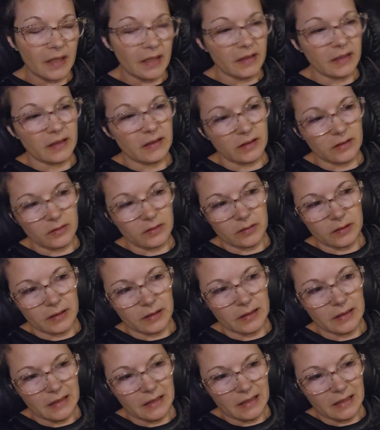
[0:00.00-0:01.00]
It doesn't
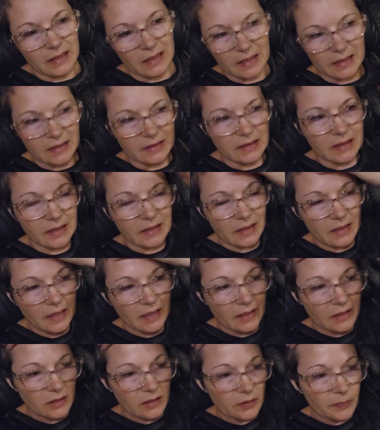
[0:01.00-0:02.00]
really need like a
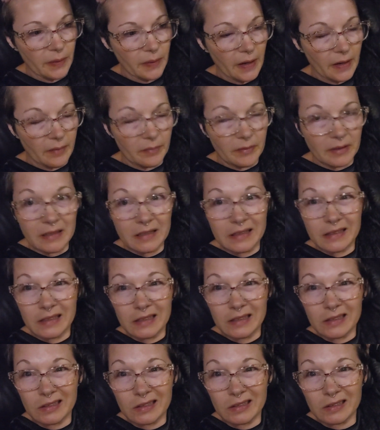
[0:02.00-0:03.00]
dedicated spot because
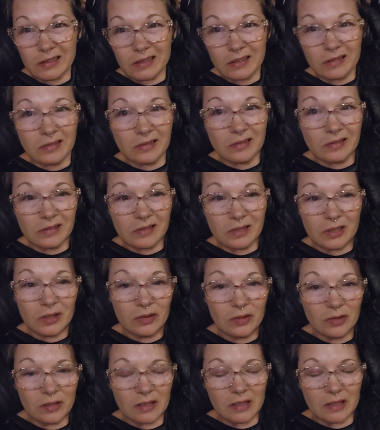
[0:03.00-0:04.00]
I just
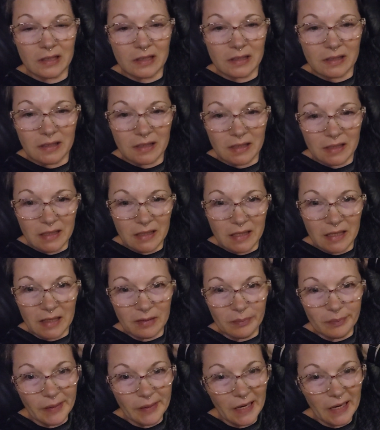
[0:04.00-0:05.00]
use it
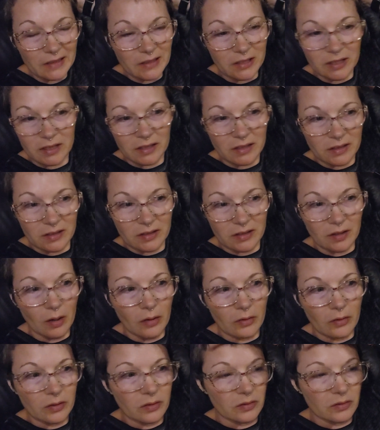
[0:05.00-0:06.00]
in batches, so
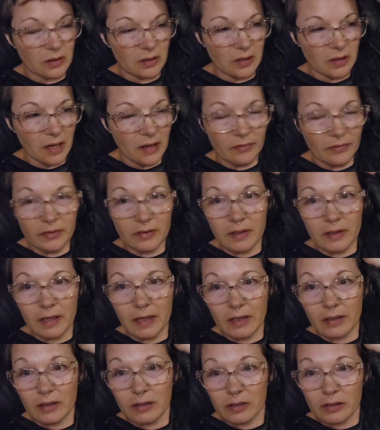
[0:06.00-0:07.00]
I'll use it a lot for a
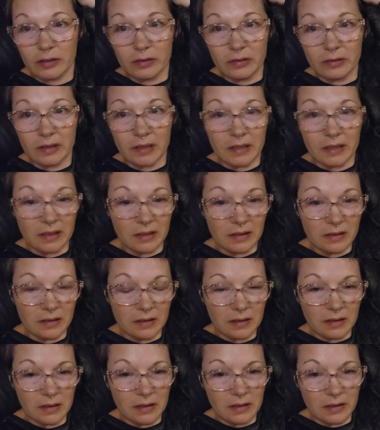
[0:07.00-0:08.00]
day or two, and then
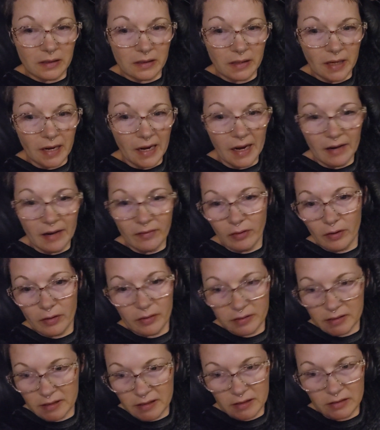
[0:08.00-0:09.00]
I have all
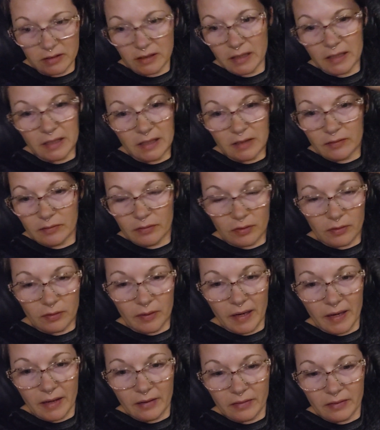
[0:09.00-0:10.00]
the stickers I need for a
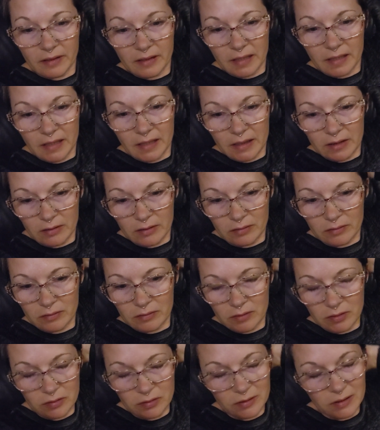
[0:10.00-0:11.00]
while, and then I don't
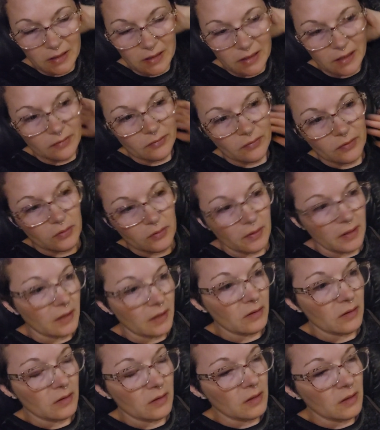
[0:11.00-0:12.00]
use it again for a
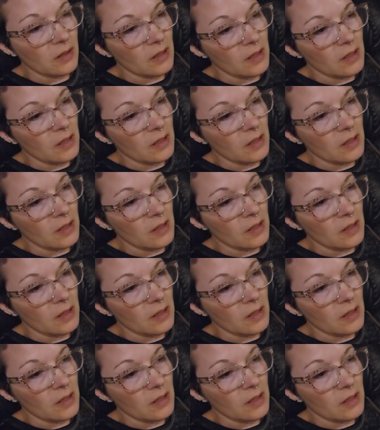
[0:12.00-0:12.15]
while.